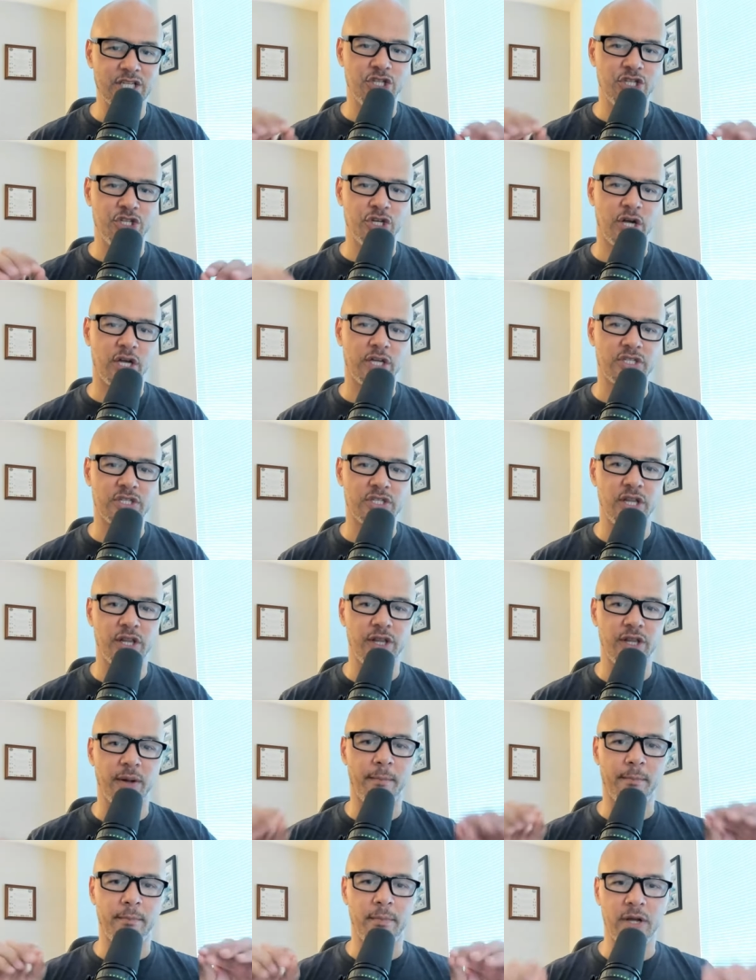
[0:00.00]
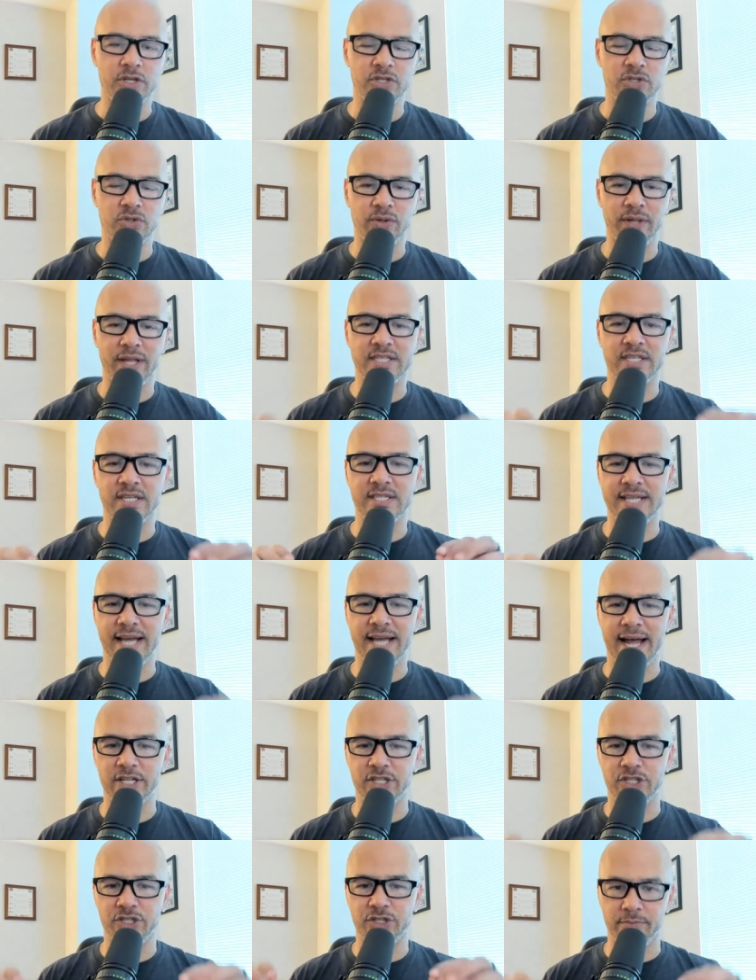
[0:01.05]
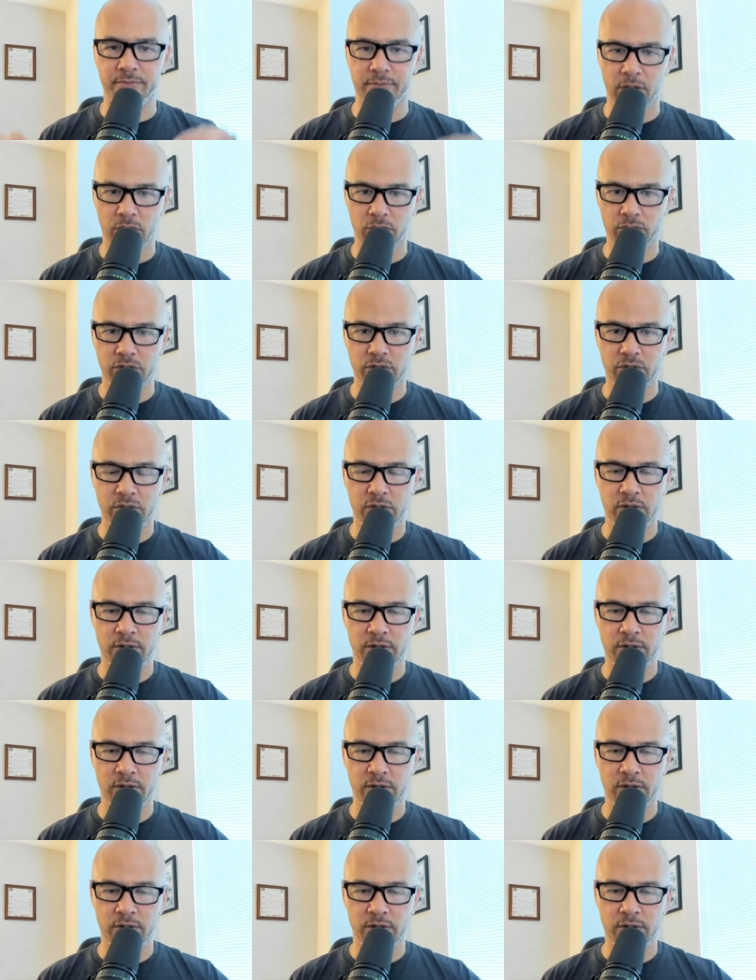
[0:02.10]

just the muscle that's attached to bone.